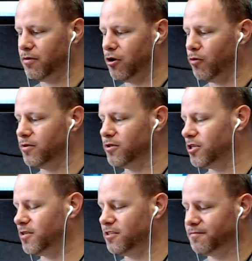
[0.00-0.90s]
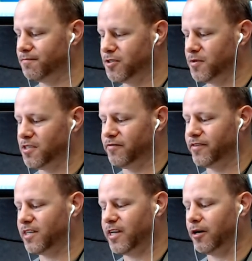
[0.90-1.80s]
opens up these
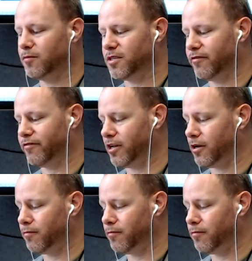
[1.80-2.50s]
specific tabs every day.